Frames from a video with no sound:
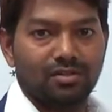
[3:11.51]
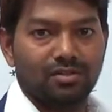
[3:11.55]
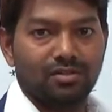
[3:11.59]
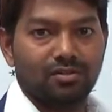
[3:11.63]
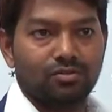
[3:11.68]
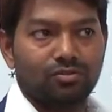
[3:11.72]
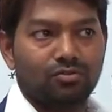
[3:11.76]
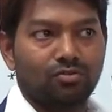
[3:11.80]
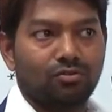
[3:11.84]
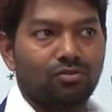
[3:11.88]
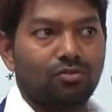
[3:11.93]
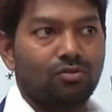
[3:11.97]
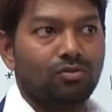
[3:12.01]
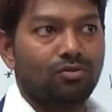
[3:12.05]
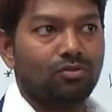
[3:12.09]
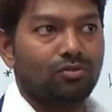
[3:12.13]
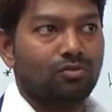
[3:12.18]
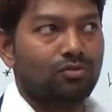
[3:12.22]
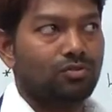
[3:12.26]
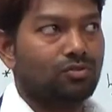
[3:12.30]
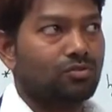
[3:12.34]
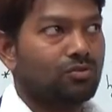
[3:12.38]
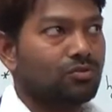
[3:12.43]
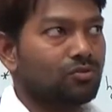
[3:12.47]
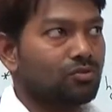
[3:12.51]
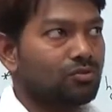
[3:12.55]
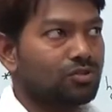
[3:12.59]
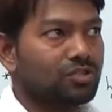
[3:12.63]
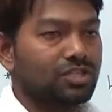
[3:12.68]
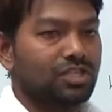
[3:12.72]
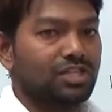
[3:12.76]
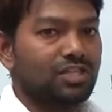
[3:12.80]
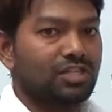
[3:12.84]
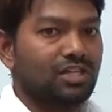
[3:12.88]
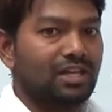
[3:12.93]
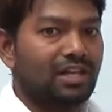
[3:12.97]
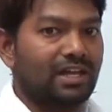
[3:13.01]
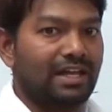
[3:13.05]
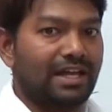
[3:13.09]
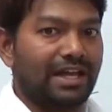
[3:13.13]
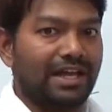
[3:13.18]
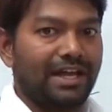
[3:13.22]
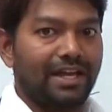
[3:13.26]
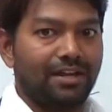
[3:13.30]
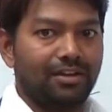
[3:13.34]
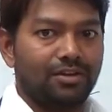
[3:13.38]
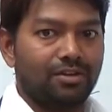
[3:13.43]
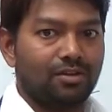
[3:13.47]
So to see the
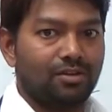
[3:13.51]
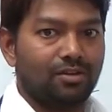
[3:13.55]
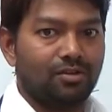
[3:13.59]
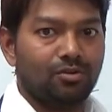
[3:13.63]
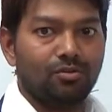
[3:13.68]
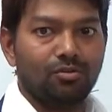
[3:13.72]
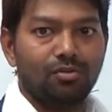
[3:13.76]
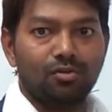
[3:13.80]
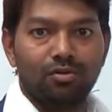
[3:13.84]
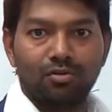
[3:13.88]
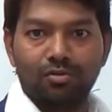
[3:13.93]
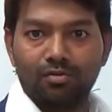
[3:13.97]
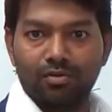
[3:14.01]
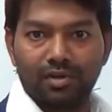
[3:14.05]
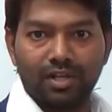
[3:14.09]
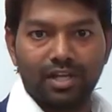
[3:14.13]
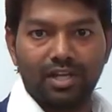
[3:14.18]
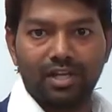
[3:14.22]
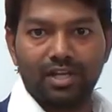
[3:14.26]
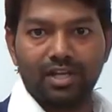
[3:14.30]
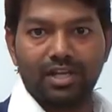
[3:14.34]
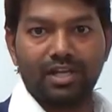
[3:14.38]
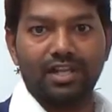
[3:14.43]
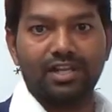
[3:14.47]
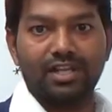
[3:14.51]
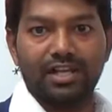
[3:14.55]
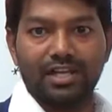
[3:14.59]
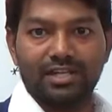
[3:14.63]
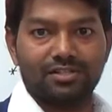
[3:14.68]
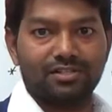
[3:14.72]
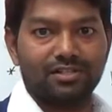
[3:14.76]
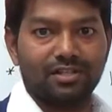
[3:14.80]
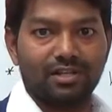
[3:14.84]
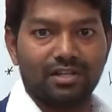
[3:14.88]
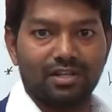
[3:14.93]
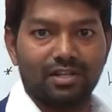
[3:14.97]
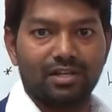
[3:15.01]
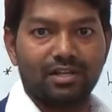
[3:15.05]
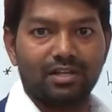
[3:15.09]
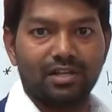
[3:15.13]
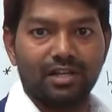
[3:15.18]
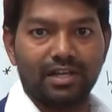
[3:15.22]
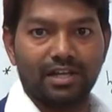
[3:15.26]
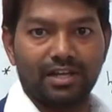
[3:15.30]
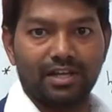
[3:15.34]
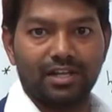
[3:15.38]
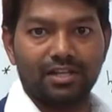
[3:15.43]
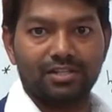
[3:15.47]
light, you don't need any extra
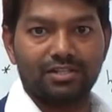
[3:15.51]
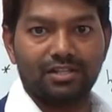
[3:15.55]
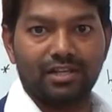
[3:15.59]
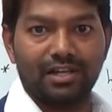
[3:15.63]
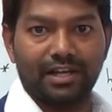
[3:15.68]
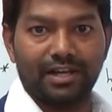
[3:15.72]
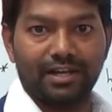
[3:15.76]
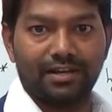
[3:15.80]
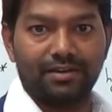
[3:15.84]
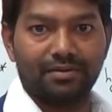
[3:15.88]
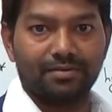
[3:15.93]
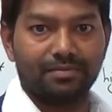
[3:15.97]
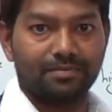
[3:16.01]
energy light.